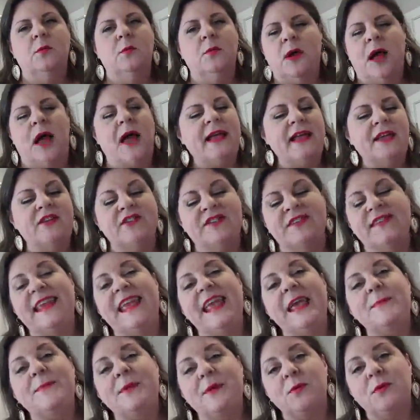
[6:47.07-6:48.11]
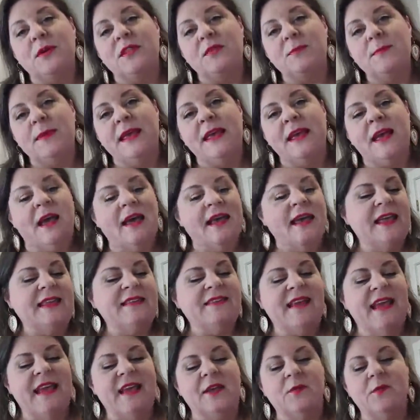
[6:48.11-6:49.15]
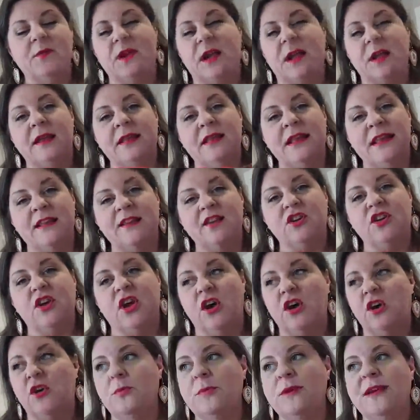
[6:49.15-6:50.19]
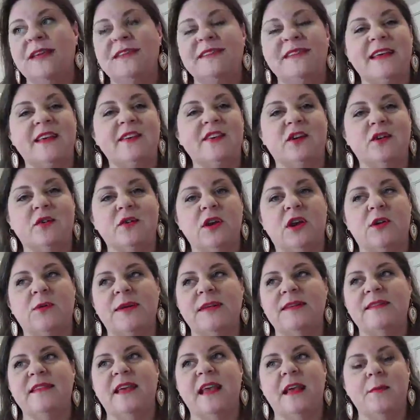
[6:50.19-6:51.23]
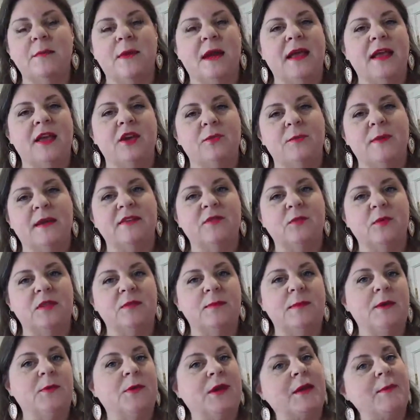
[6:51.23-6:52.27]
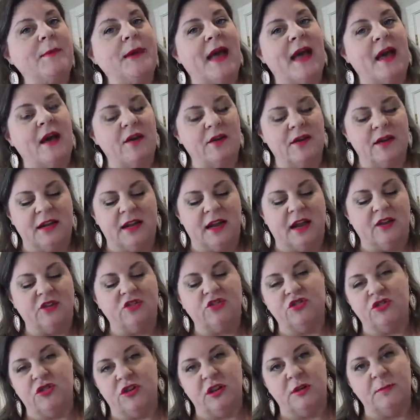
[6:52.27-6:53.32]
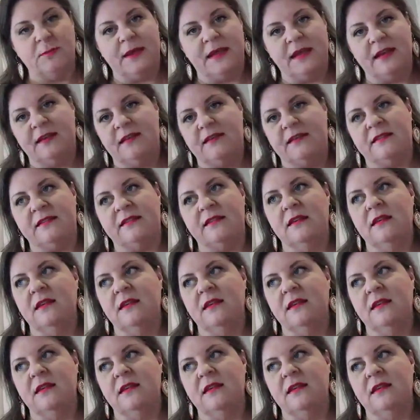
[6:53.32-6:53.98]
I can just keep it with me. I can take when I need to go, because I don't always take my earbuds with me when I'm out, and I should, because